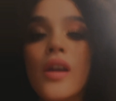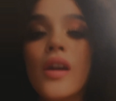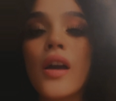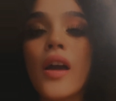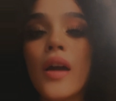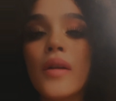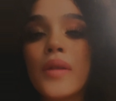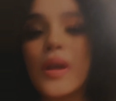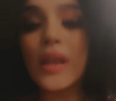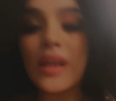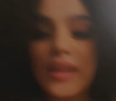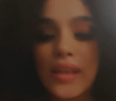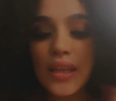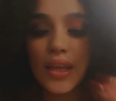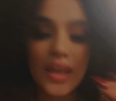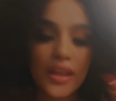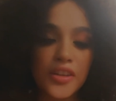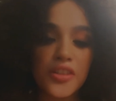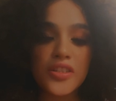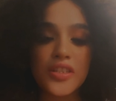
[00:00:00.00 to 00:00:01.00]
I'm getting the
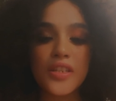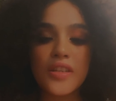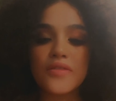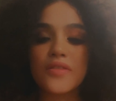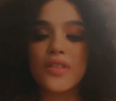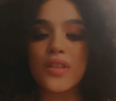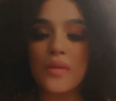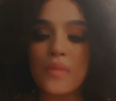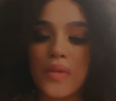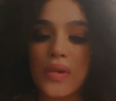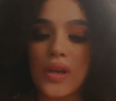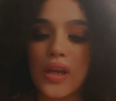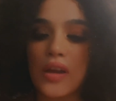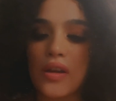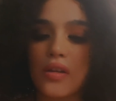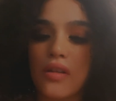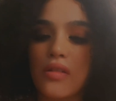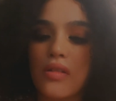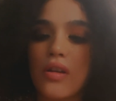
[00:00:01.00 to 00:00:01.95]
energy of somebody